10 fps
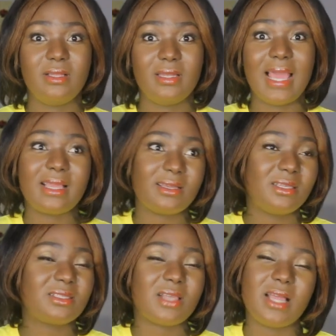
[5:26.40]

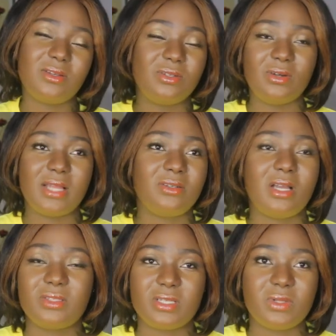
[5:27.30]
like, I don't know
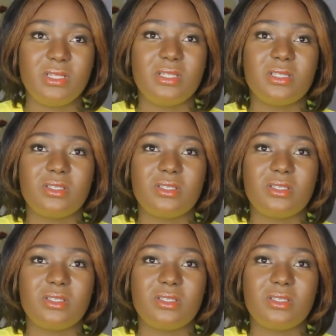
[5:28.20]
how to explain it.